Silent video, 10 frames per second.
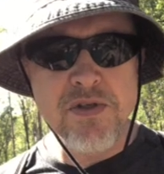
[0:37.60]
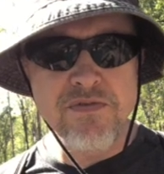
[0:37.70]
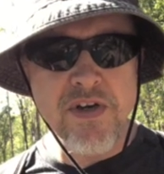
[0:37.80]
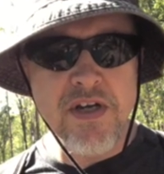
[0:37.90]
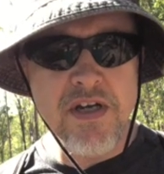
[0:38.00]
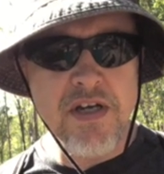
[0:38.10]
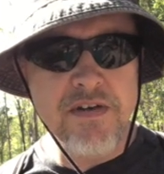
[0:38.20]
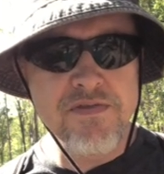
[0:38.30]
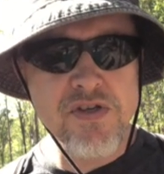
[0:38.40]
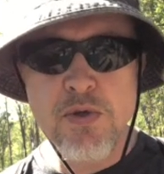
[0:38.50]

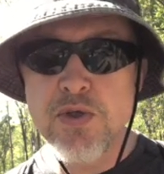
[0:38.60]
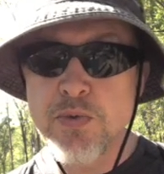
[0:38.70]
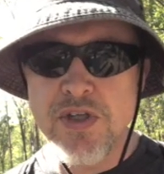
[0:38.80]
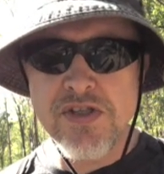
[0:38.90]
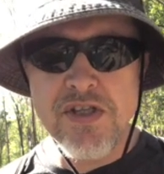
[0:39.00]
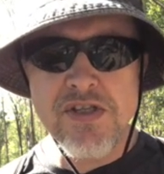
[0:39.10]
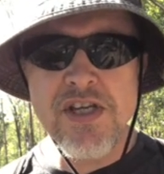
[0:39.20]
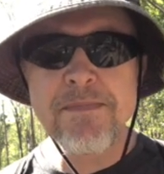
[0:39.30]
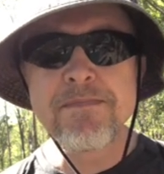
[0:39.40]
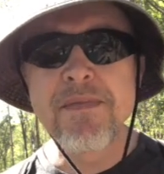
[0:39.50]
of social
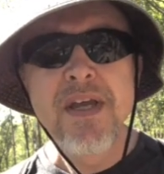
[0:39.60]
distancing.